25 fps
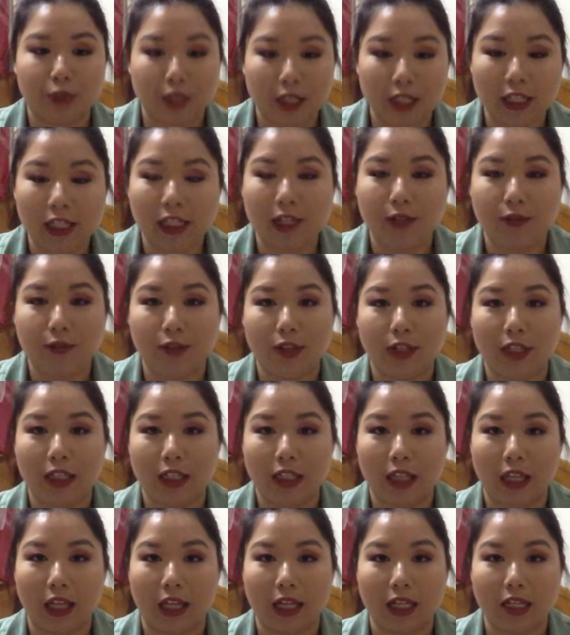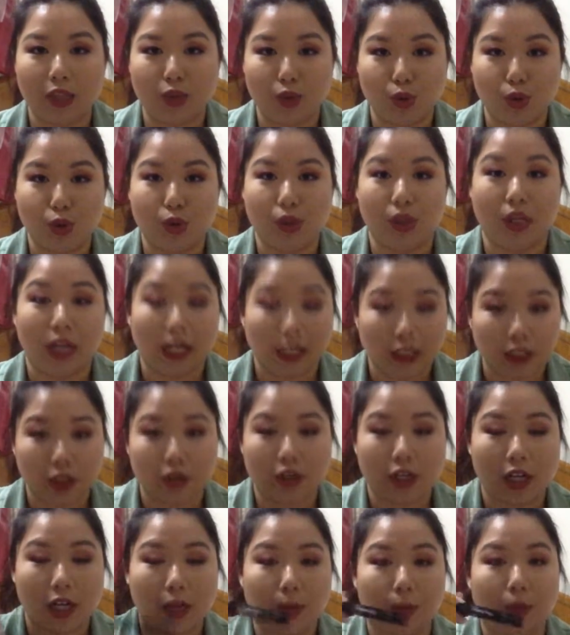really like to take their
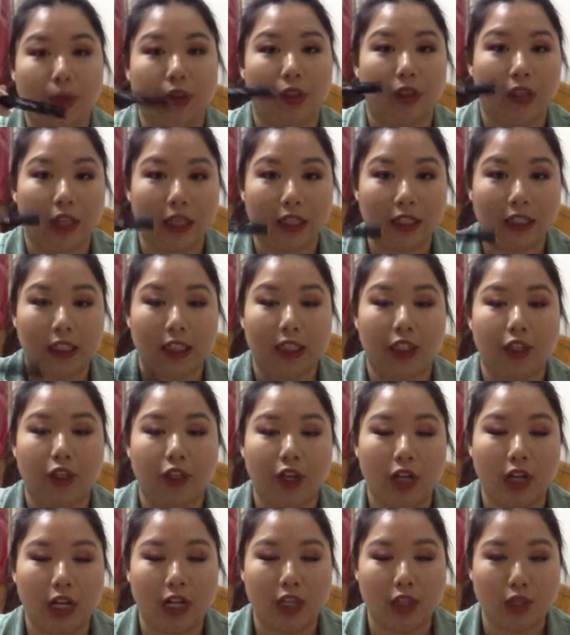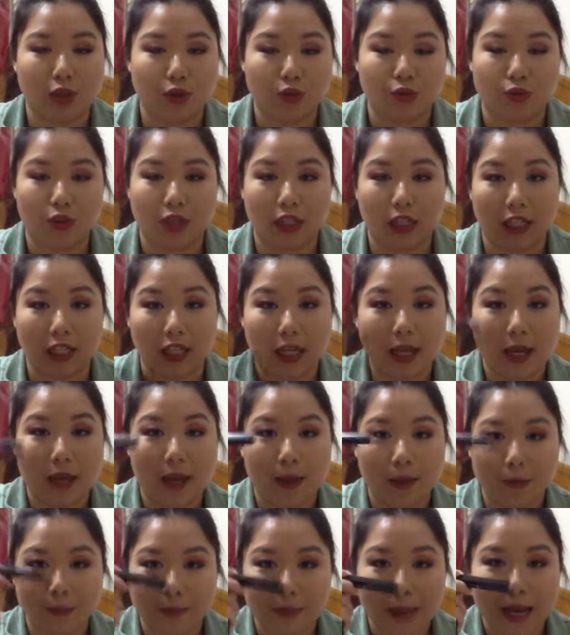time with their eyeliner and to really
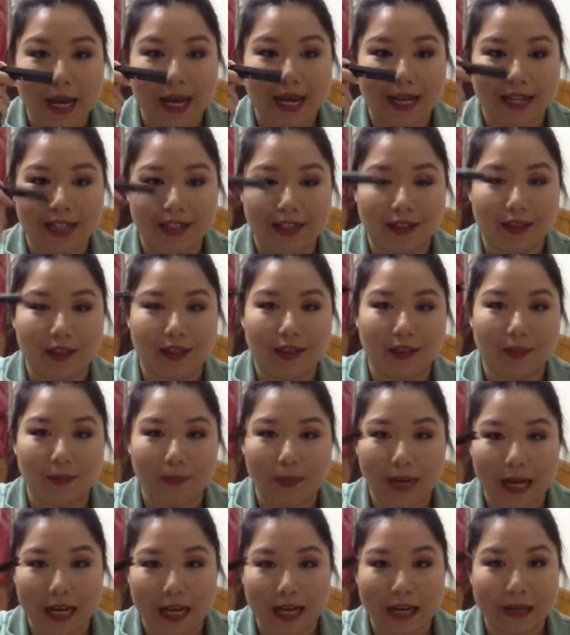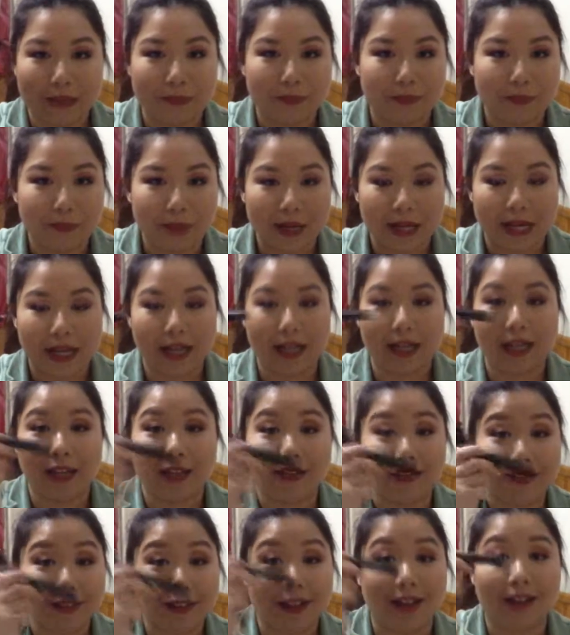pat
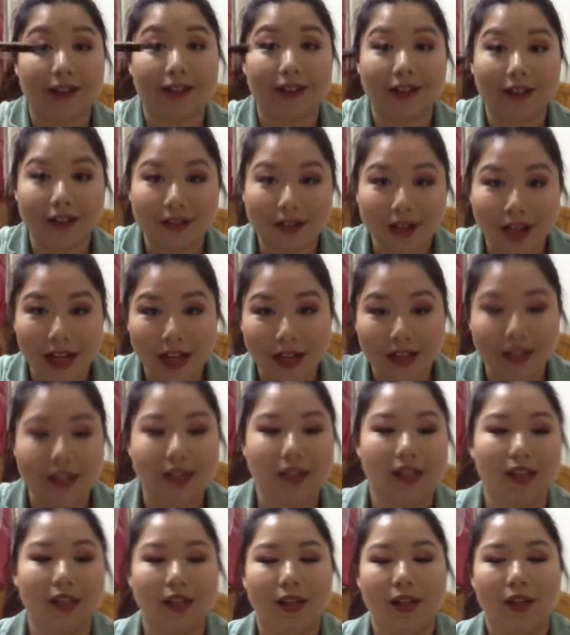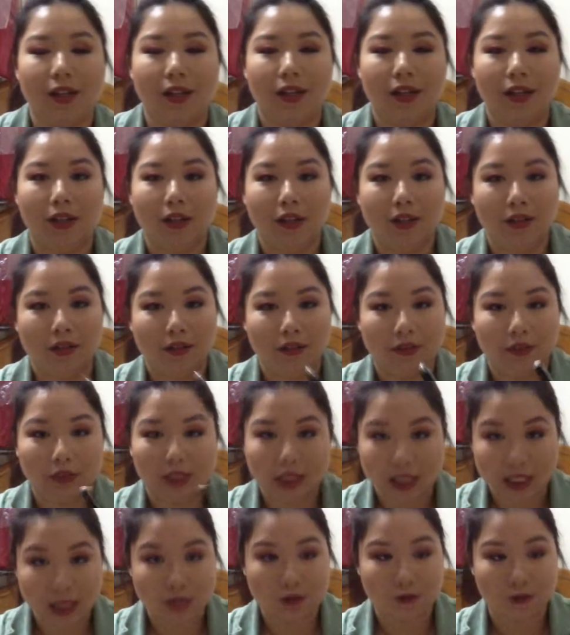and then connect.
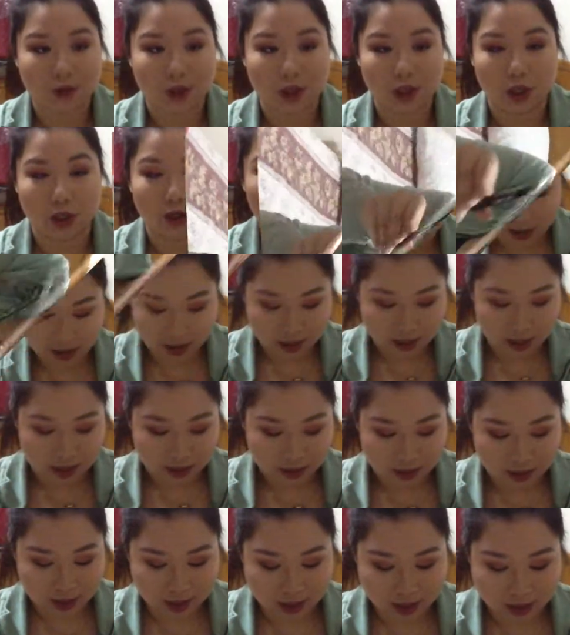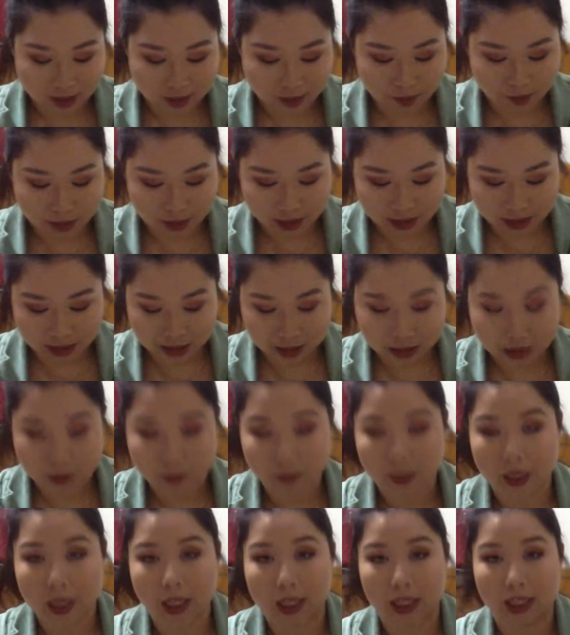This is for you. The next one is
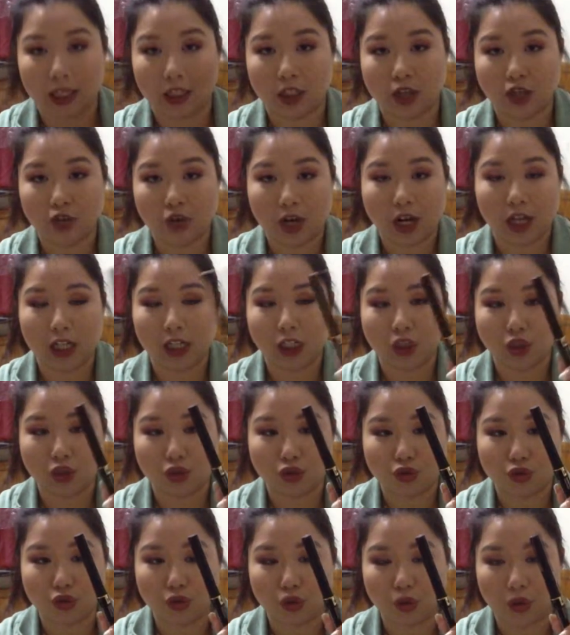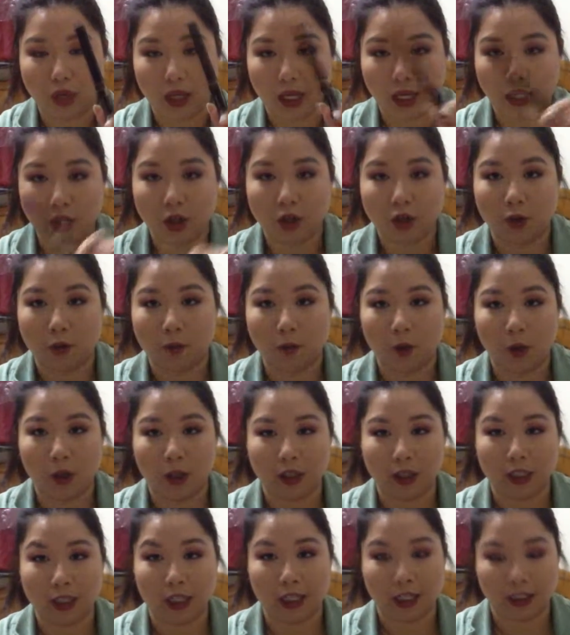my tried and true Lancome
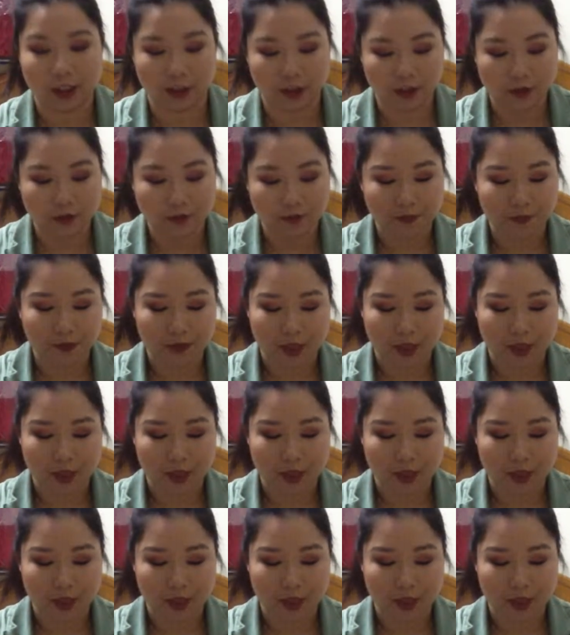art liner,